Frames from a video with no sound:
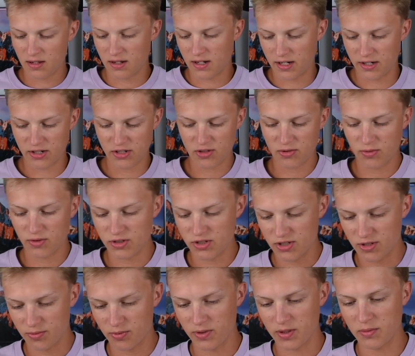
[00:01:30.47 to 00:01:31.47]
I just wish
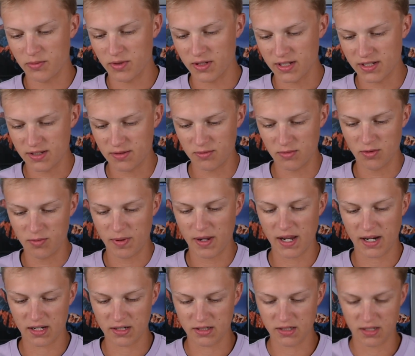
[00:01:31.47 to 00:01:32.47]
Supreme would get some new
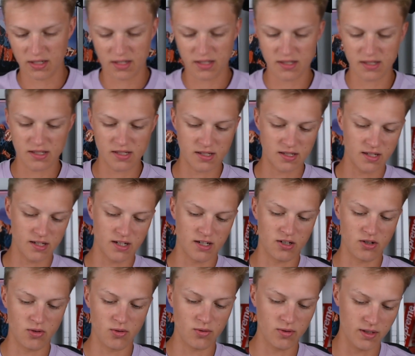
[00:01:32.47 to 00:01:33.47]
packaging because it's getting
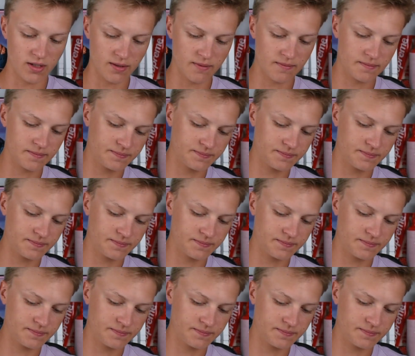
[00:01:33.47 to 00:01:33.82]
annoying.